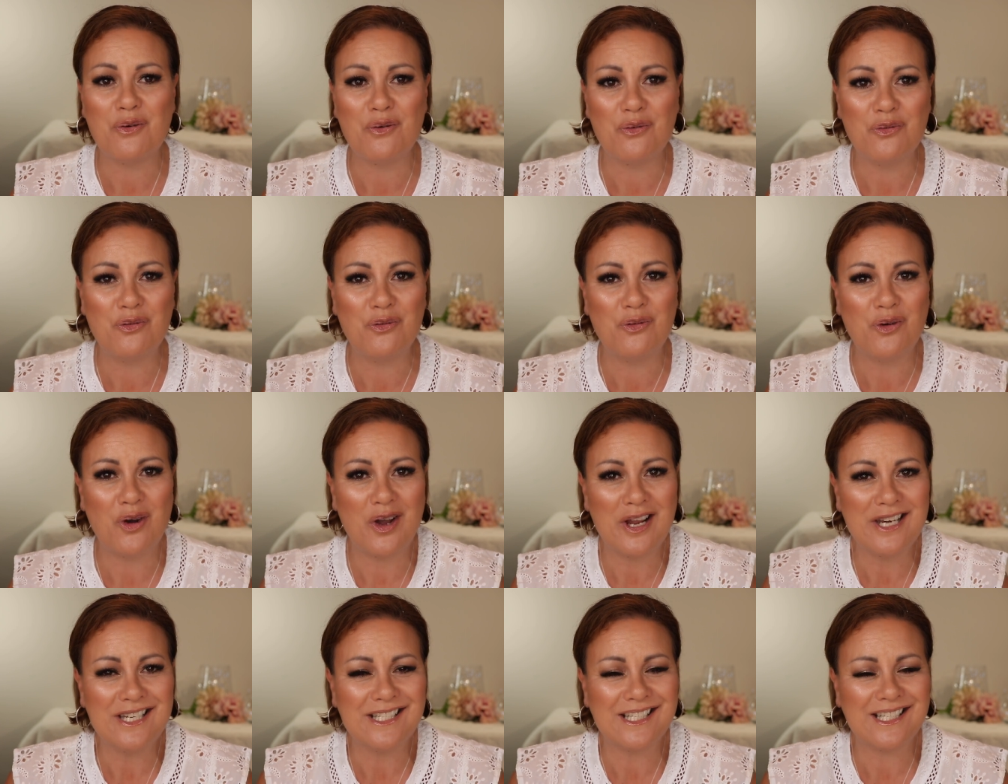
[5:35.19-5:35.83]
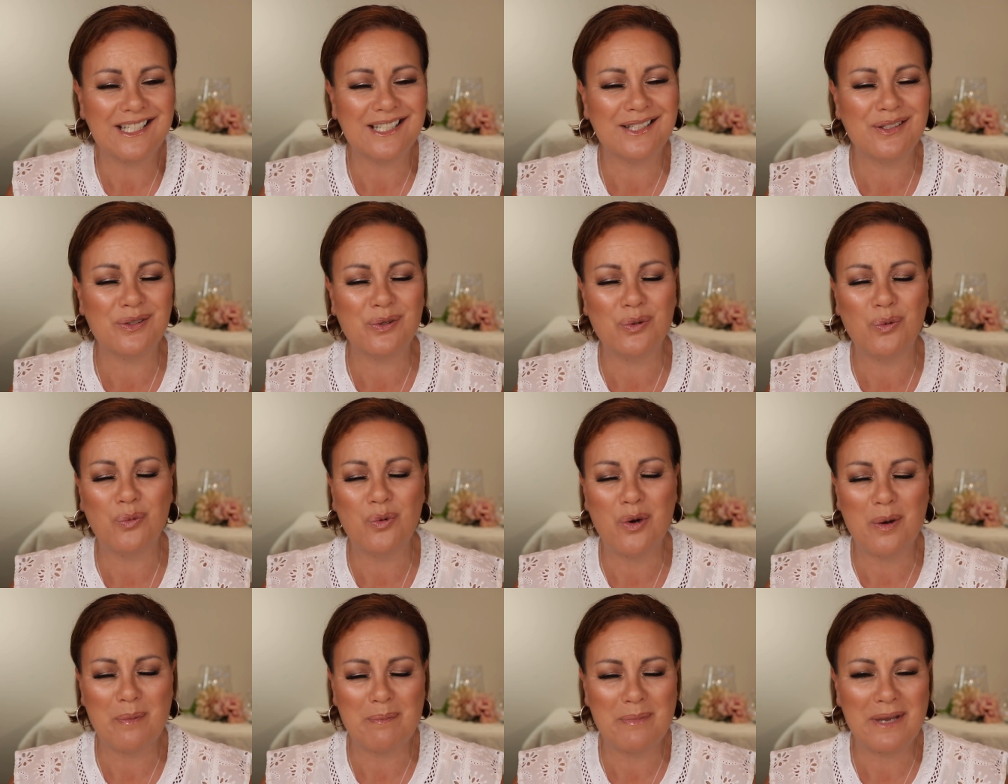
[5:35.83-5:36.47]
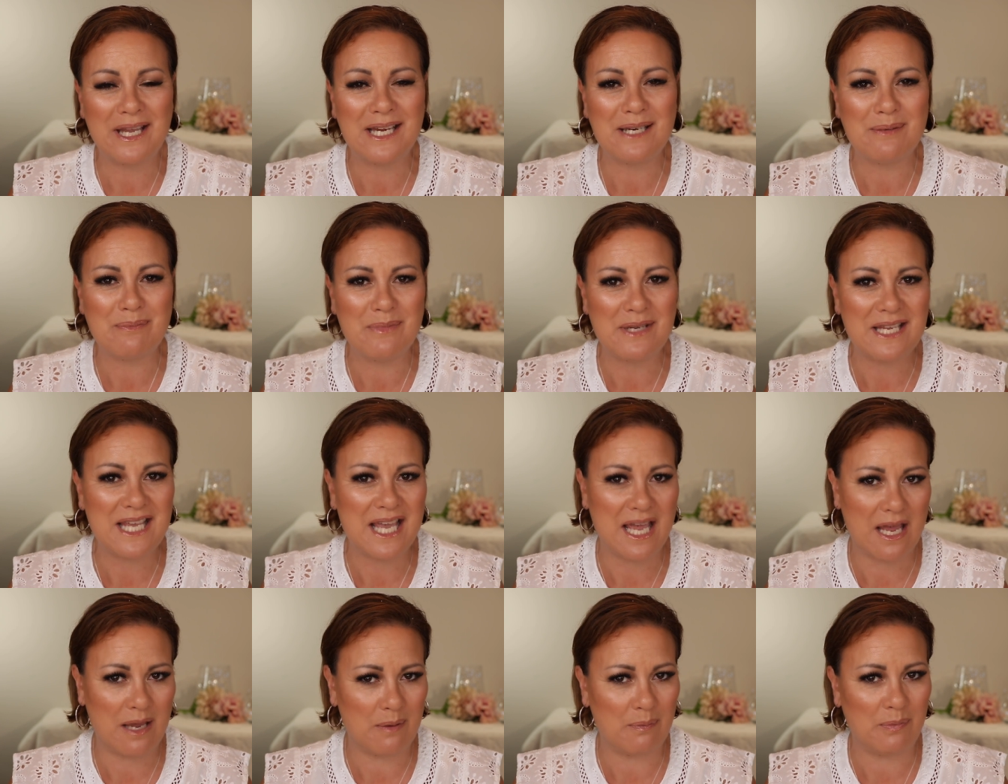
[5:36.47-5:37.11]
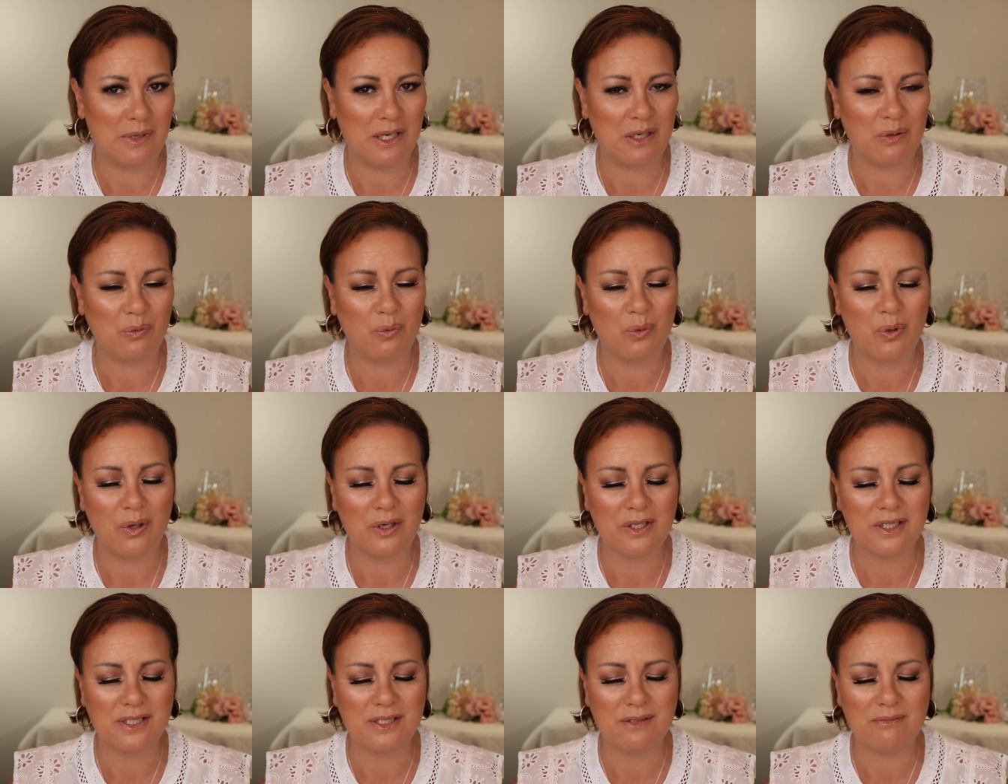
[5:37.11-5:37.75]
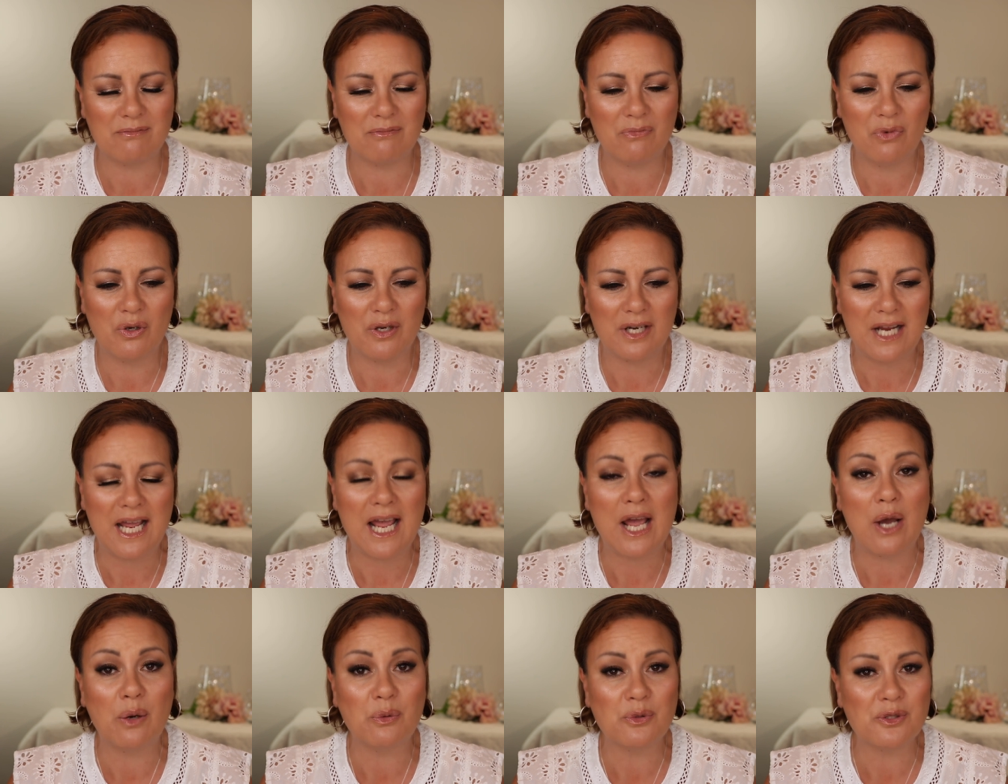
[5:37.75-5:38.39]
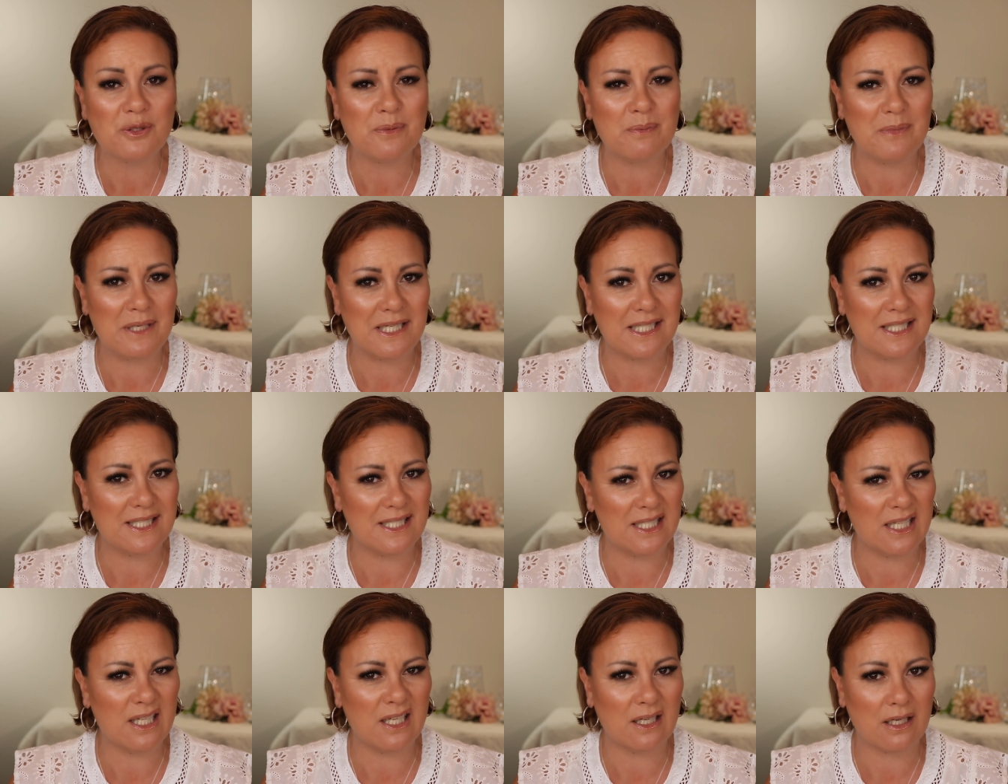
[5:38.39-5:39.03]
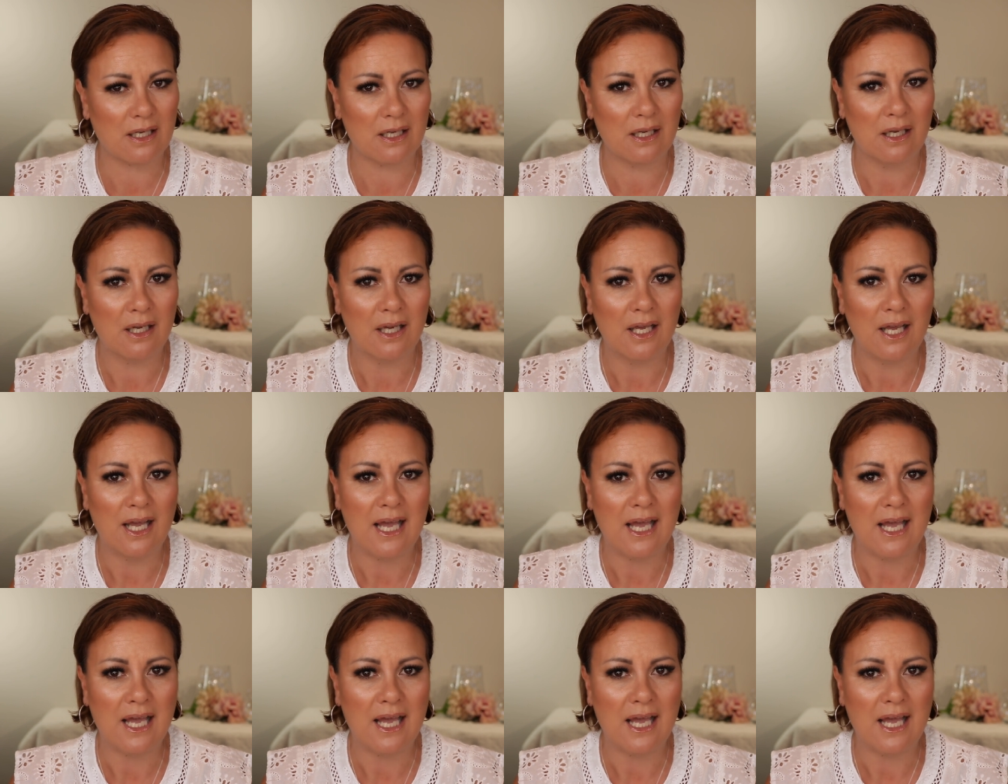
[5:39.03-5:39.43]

finding what made me happy, what helped me tick,